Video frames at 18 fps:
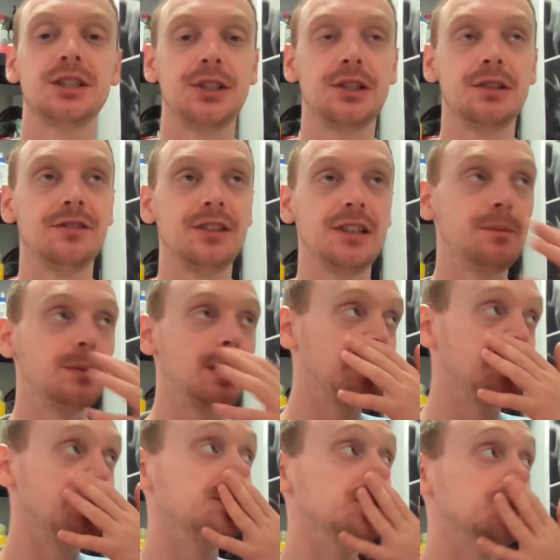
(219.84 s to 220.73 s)
UV
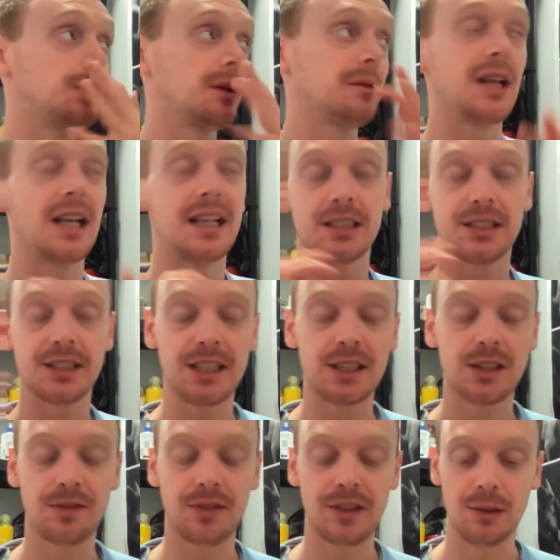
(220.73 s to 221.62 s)
bed that was probably like
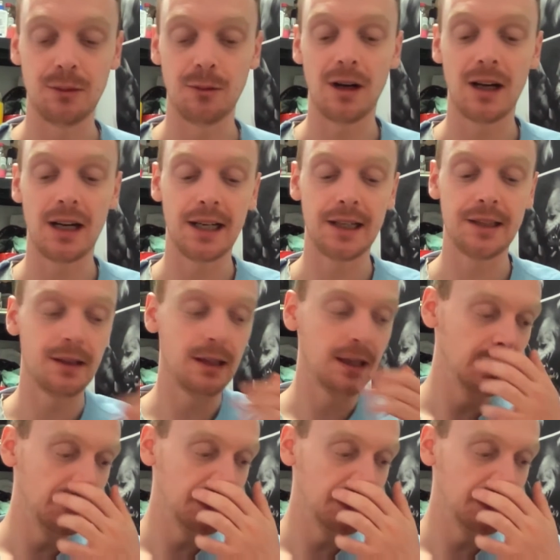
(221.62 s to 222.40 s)
6 feet wide